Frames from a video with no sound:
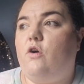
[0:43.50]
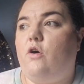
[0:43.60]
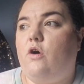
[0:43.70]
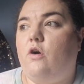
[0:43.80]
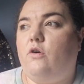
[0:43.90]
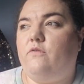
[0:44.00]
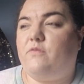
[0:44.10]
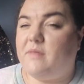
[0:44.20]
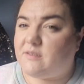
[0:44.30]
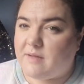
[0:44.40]

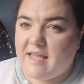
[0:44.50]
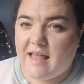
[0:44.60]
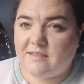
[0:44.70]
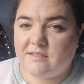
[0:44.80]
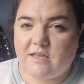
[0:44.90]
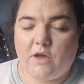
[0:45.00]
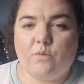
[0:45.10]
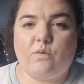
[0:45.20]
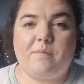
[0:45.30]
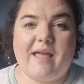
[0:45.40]
from this weekend,
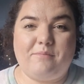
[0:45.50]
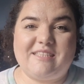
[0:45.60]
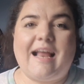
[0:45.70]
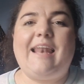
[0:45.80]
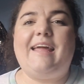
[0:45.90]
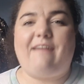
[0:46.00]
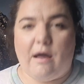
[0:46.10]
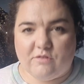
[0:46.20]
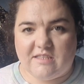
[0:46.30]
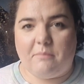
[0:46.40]
so we'll be able to clear
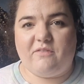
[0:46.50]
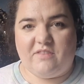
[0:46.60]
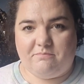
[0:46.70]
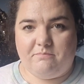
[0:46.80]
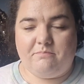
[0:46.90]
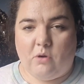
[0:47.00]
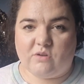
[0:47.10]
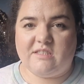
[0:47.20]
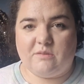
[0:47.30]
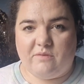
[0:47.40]
out some of the
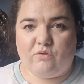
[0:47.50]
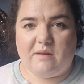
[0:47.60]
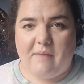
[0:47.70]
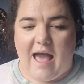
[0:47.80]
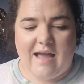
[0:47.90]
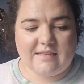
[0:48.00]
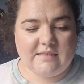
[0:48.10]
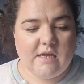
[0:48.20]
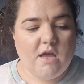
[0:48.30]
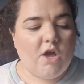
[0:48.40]
boxes that we've already
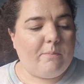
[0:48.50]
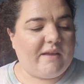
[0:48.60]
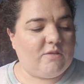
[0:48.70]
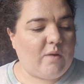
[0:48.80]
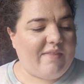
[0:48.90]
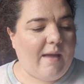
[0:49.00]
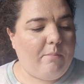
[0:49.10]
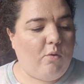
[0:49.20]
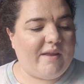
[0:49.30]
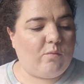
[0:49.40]
packed, because we're at
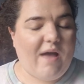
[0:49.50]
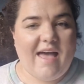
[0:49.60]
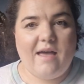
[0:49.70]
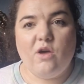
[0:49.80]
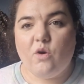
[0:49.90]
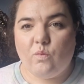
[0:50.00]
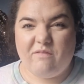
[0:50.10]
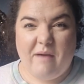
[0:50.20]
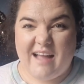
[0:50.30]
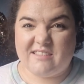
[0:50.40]
that point where
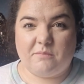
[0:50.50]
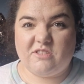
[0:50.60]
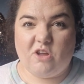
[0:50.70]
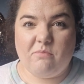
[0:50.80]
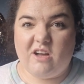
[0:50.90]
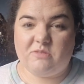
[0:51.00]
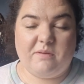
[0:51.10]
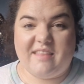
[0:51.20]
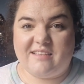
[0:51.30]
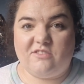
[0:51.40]
we've packed up so much
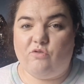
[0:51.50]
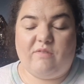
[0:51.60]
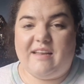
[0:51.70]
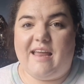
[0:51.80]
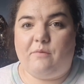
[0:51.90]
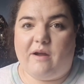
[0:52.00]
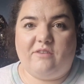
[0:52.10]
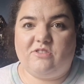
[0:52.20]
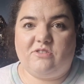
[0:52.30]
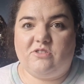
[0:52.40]
but there's not really anywhere
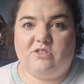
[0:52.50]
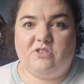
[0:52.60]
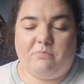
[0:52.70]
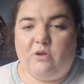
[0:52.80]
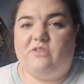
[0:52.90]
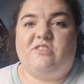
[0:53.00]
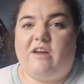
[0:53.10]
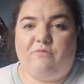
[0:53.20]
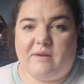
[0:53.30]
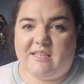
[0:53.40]
else to put the
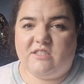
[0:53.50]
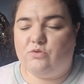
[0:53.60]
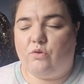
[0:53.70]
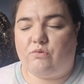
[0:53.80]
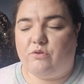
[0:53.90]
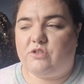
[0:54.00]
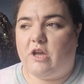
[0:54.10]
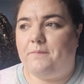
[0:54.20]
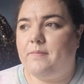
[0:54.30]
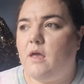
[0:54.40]
stuff we need to sort through.
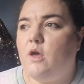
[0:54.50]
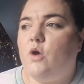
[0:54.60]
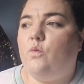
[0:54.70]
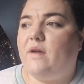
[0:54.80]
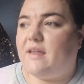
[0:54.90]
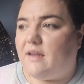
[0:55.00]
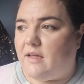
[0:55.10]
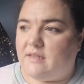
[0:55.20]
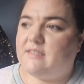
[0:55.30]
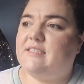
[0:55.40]
So we're
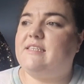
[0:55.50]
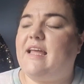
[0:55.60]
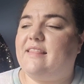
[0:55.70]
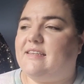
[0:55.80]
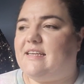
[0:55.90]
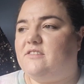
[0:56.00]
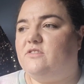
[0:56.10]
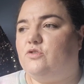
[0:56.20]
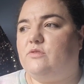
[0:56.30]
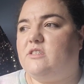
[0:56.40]
gonna take that down to the
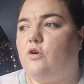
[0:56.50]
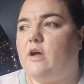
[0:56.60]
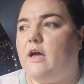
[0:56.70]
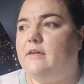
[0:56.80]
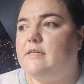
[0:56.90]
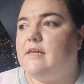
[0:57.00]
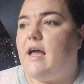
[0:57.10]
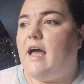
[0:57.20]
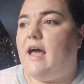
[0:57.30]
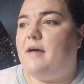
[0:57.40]
storage locker,
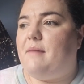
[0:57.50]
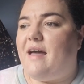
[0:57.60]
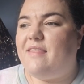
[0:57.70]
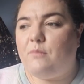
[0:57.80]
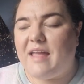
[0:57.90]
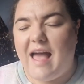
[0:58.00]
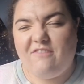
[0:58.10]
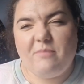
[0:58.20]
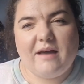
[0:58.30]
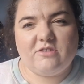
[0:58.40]
and then we
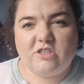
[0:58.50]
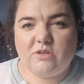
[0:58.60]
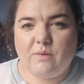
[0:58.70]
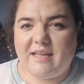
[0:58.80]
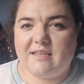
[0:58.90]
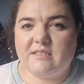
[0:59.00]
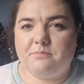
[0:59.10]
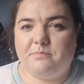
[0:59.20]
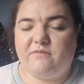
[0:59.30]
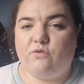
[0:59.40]
have about 2 weeks
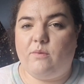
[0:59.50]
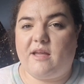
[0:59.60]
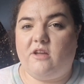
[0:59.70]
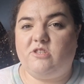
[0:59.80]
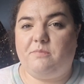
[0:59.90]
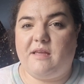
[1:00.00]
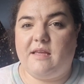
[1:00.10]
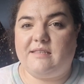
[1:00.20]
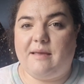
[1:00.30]
before we're going to be